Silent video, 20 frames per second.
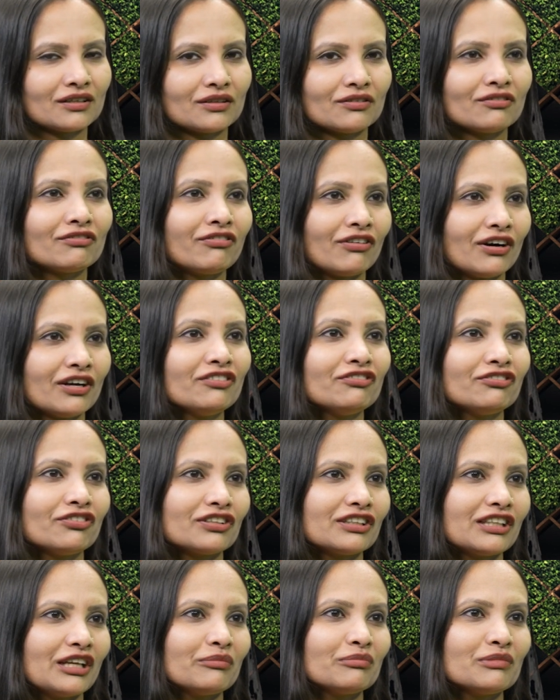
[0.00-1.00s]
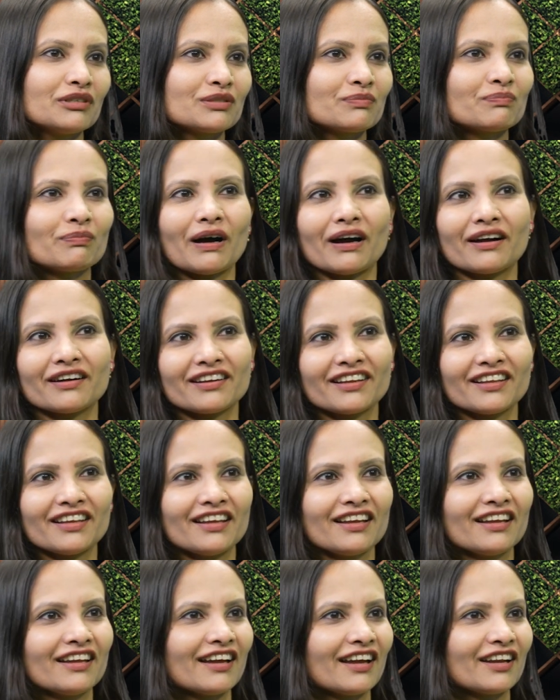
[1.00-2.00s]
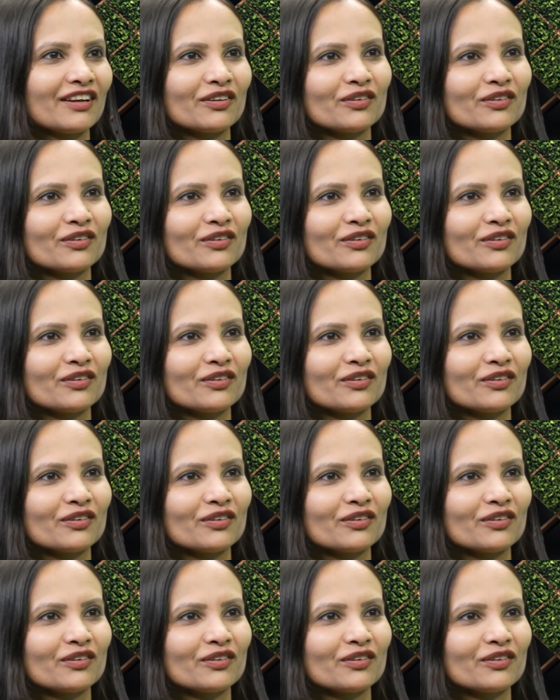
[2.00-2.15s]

fun for them is partying and,